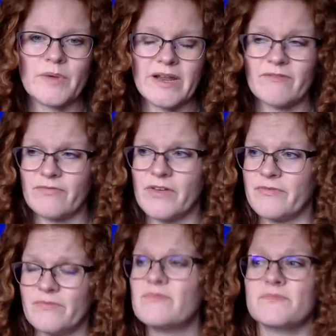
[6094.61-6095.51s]
But the
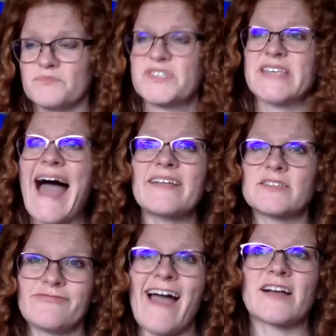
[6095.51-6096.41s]

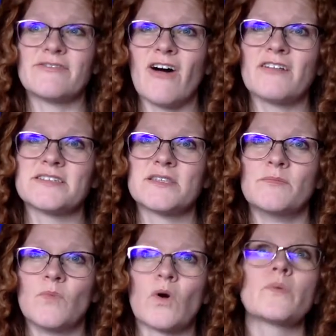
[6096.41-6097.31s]
saddest fact of all is the
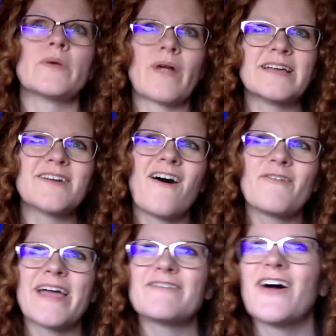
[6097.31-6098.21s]
more we rise, oh,
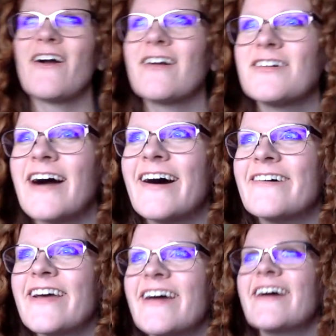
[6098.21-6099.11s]
we have a heart cloud.